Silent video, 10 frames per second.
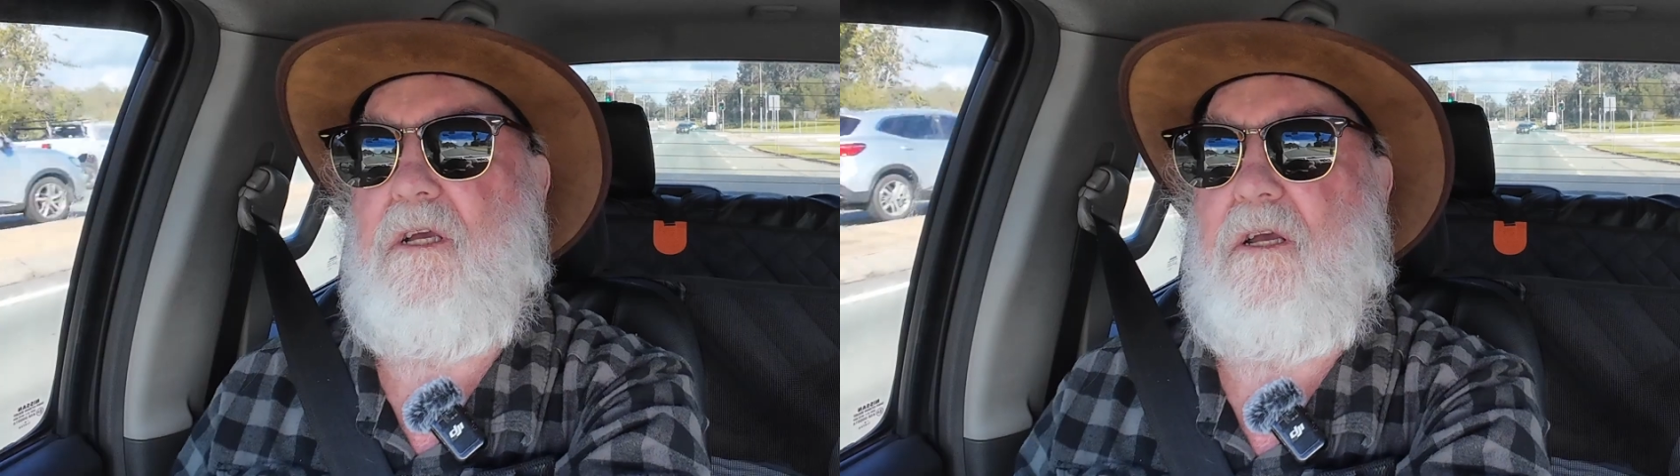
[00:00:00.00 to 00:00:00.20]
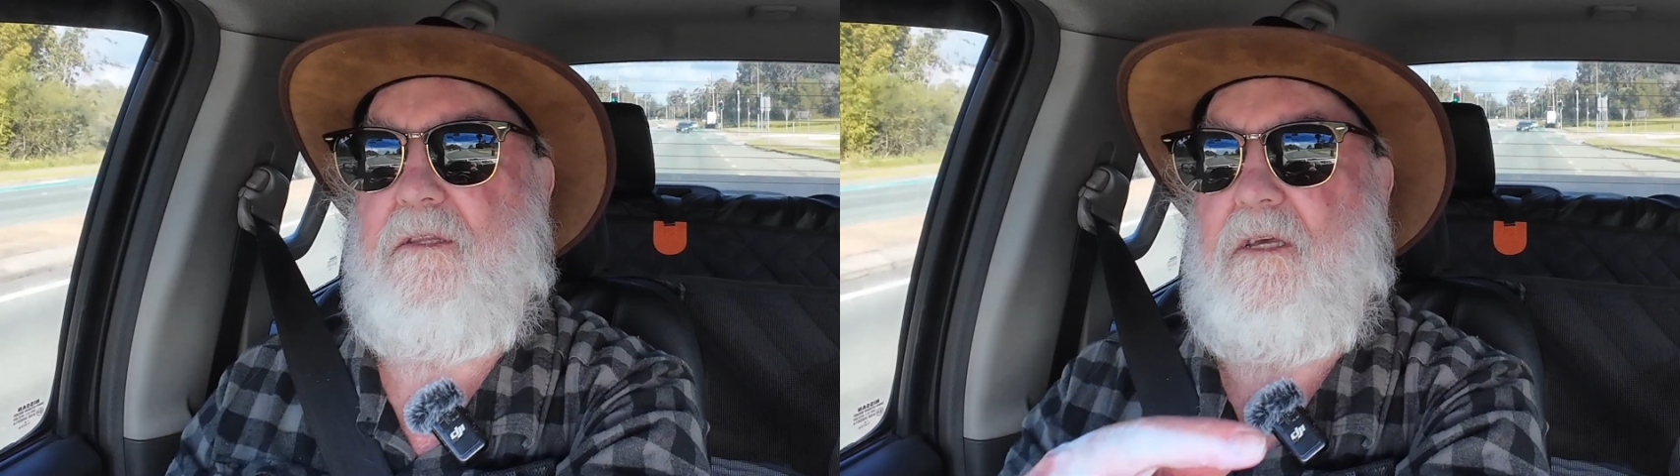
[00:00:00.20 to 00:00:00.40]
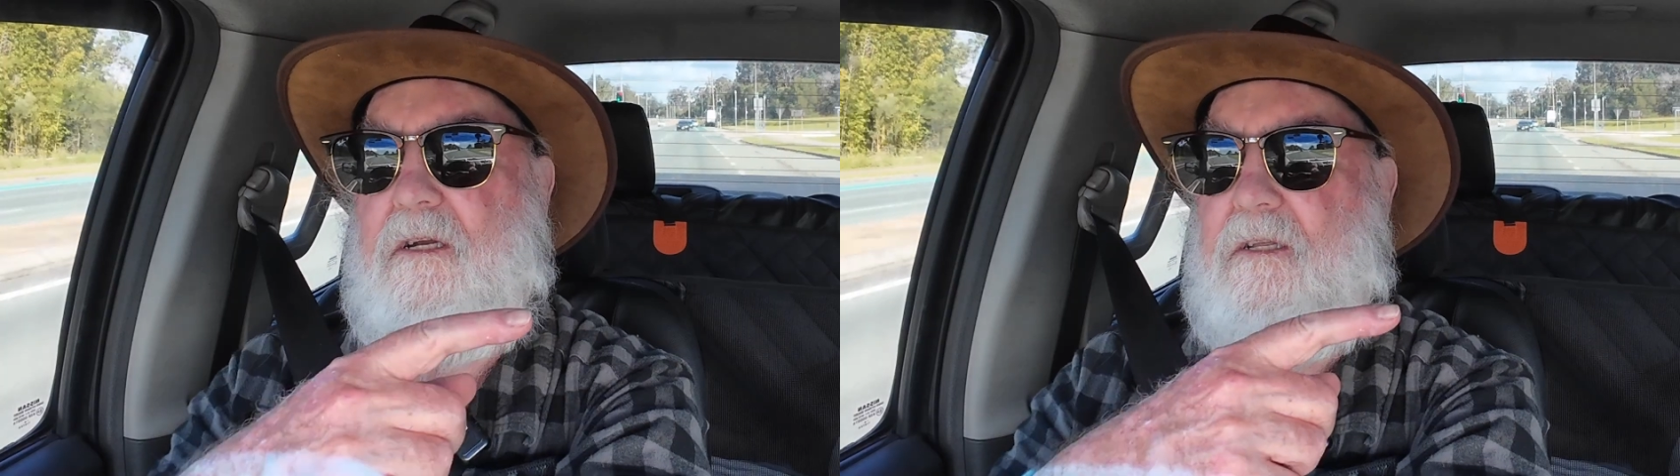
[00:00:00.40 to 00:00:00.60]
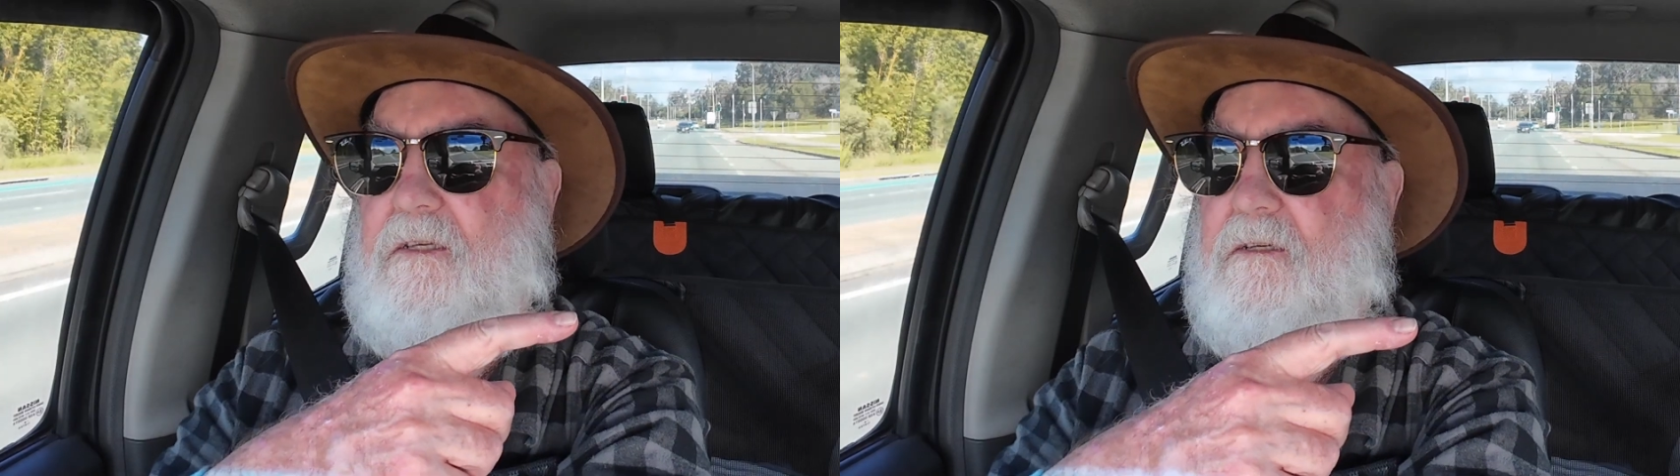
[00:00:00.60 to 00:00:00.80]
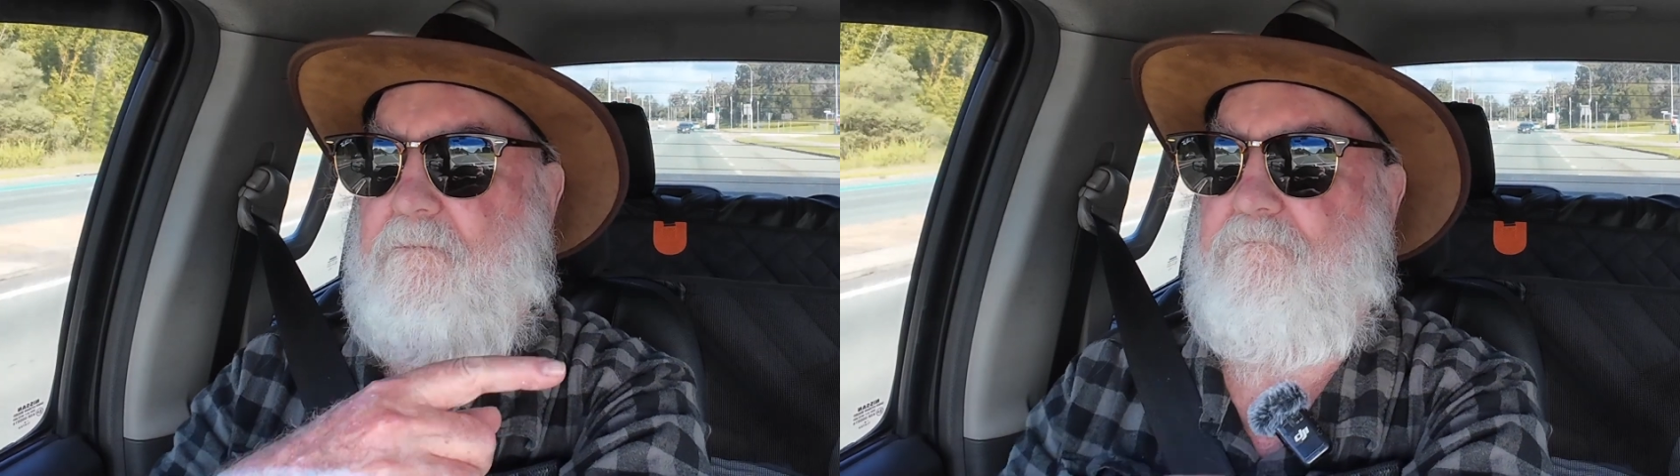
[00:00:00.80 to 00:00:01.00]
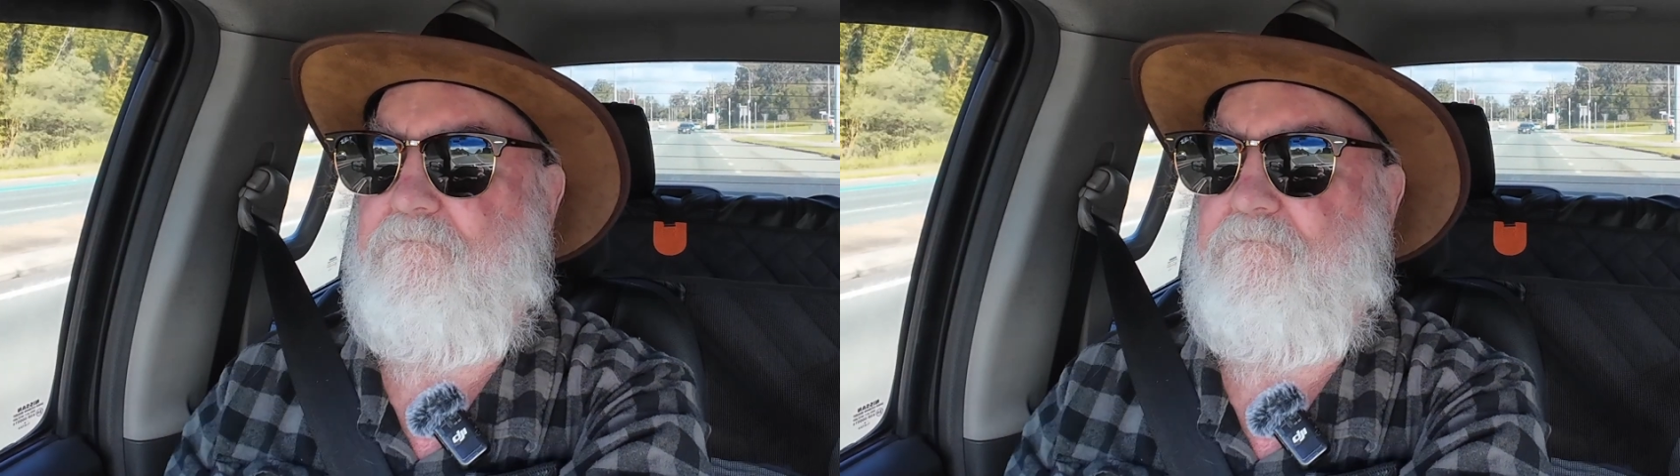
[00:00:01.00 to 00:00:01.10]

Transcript: out that other